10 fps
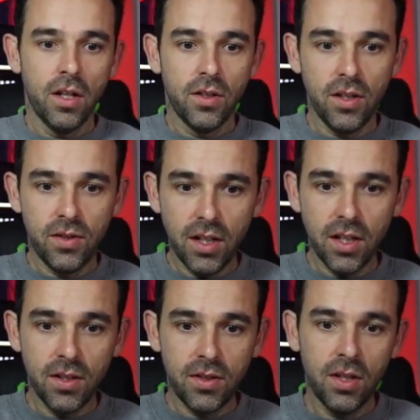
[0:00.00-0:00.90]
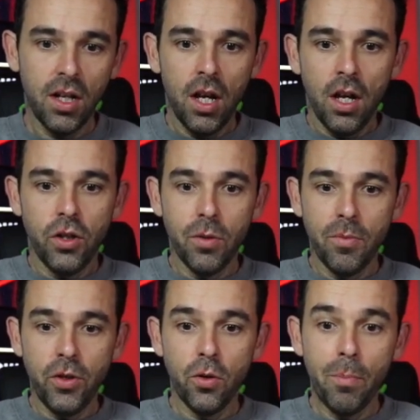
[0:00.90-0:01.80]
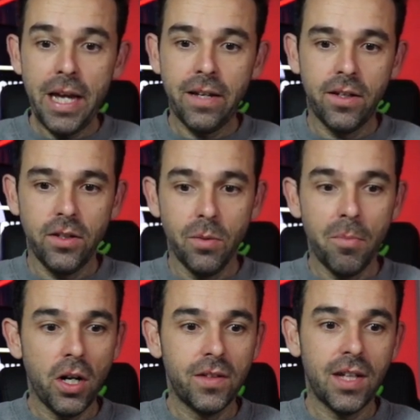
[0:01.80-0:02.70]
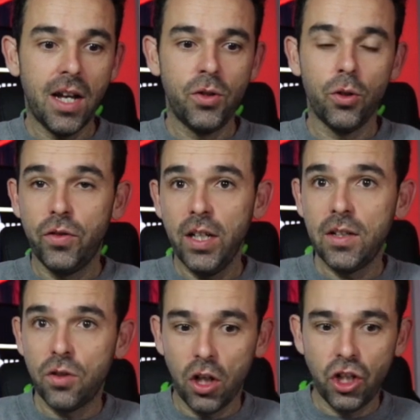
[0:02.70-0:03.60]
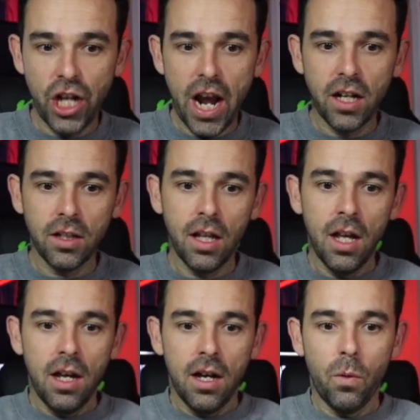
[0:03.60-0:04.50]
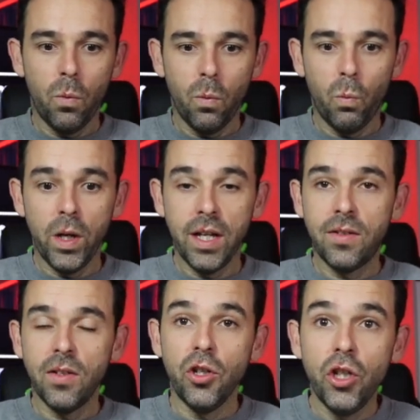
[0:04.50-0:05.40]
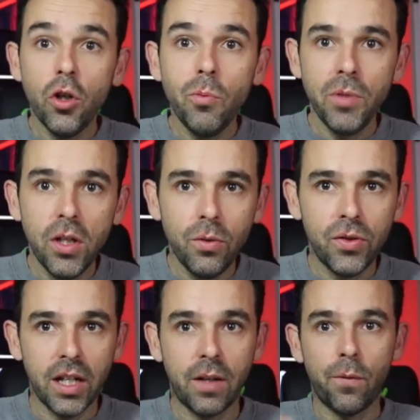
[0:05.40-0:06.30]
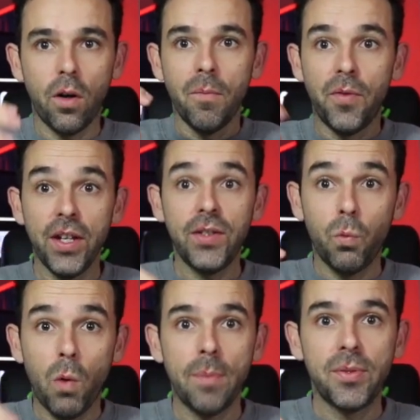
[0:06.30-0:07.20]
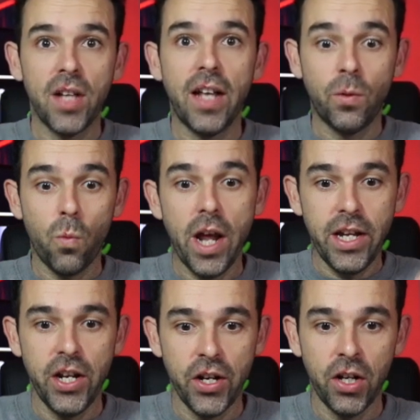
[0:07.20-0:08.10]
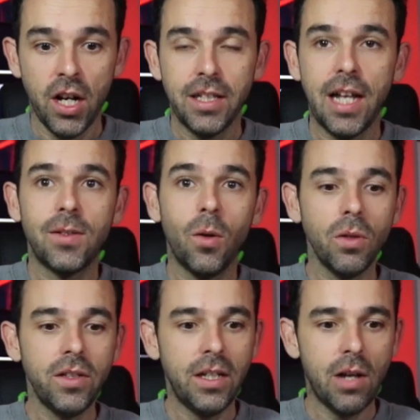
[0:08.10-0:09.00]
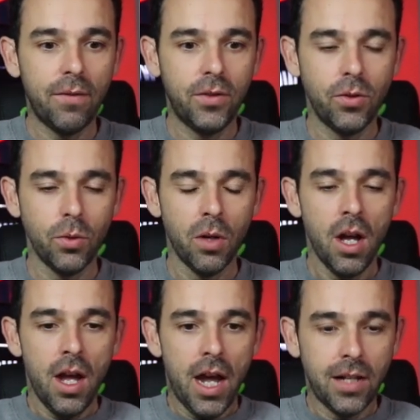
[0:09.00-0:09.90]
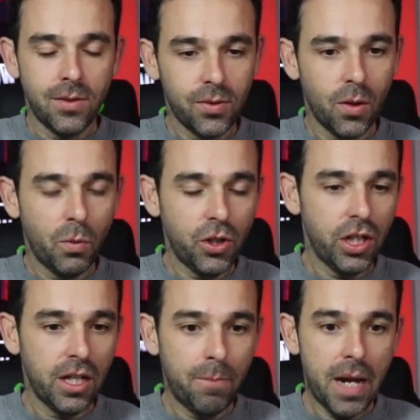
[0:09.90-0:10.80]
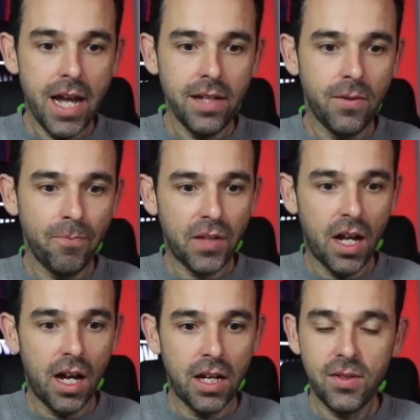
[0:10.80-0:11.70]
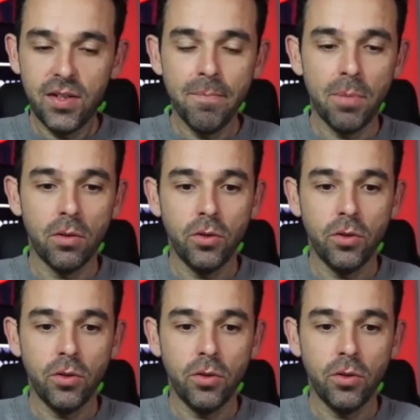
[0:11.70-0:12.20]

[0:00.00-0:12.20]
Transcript: This is you monetize your TikTok channel with new music from this website right here. That's the only thing you have to do. And so what you get paid, it's simple.